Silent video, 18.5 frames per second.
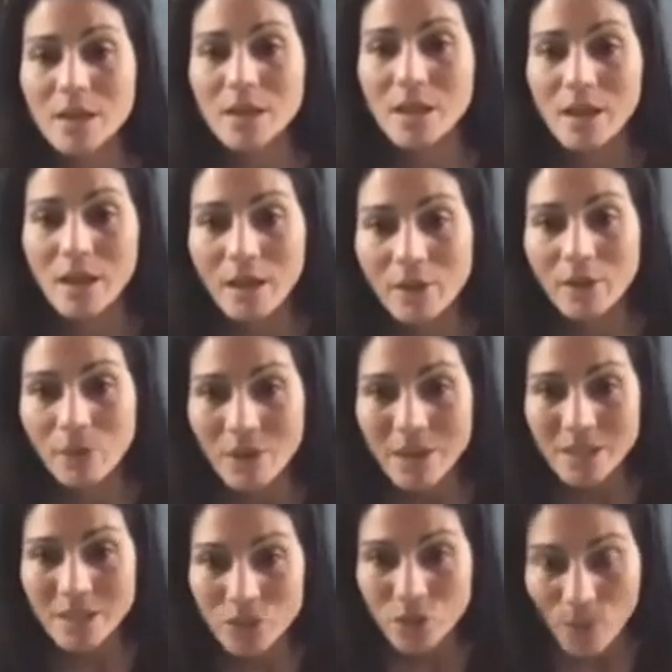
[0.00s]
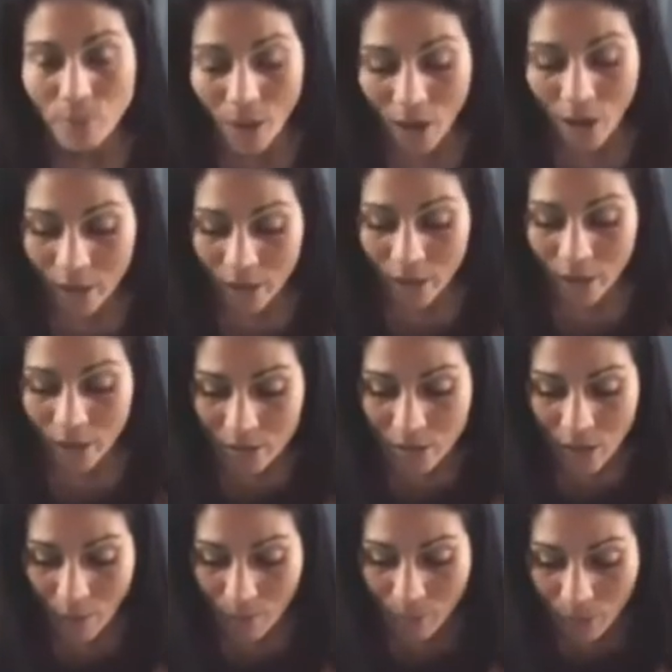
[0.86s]
and rest your body
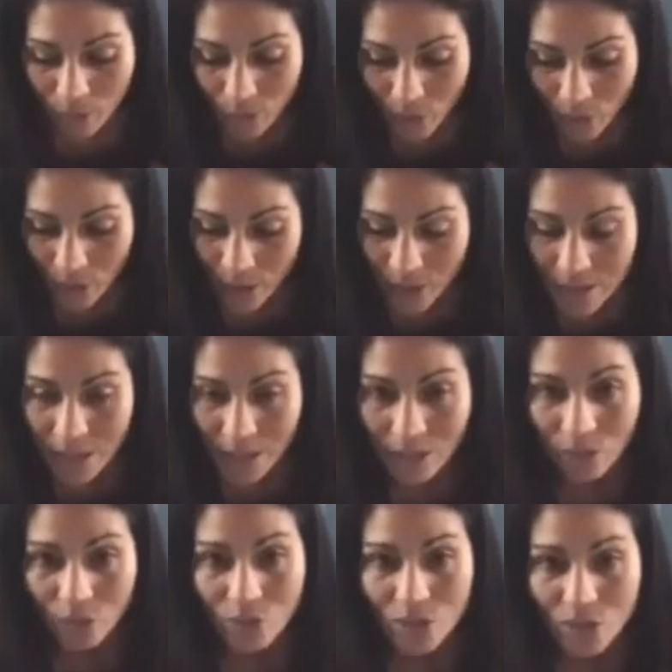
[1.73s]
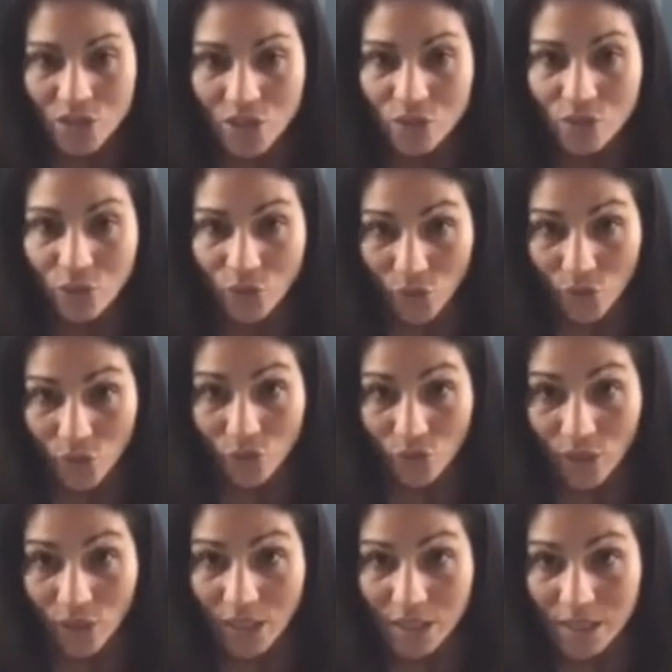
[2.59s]
on top of your knees, kind of reaching for your feet.